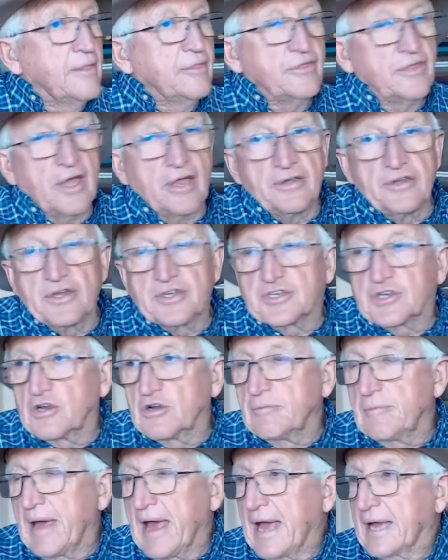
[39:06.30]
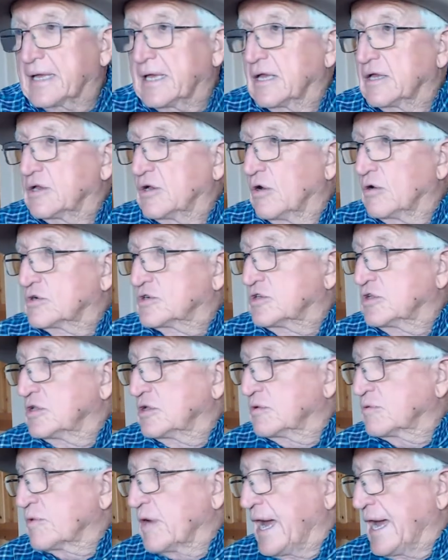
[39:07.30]
Then you turn back and go to
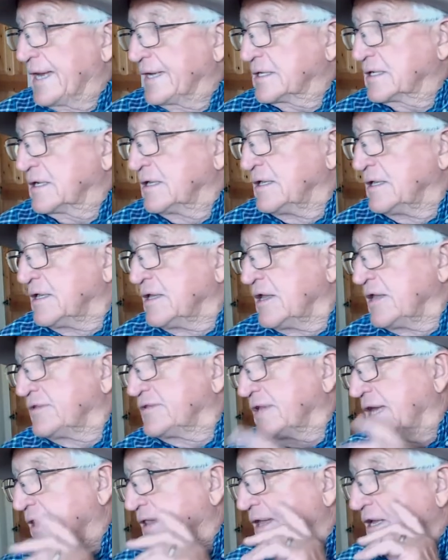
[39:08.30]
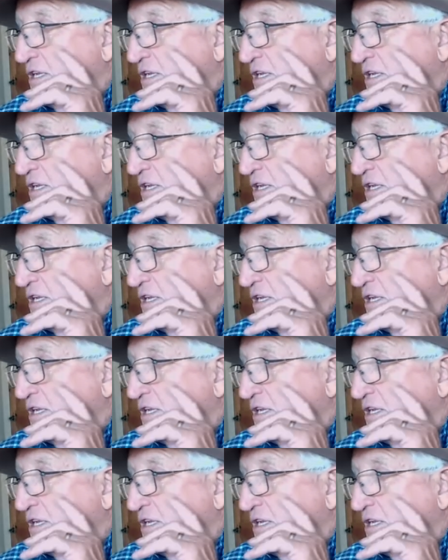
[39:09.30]
the right, now they